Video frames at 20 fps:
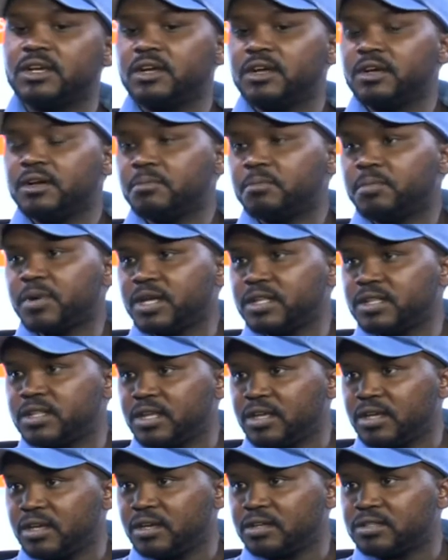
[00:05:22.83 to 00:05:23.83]
by the
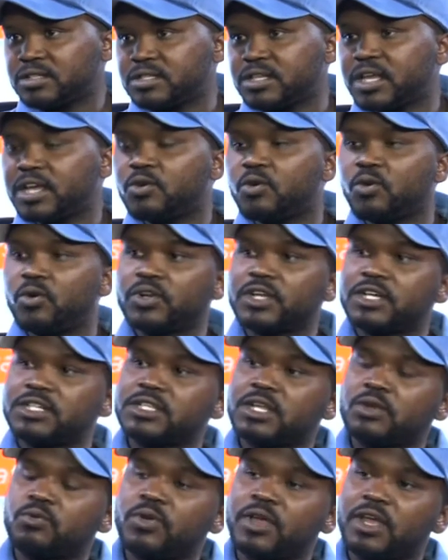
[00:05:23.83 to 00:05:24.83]
stakeholders that we
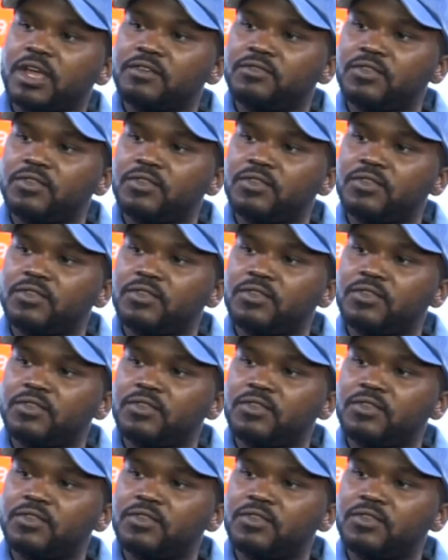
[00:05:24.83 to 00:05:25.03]
have in the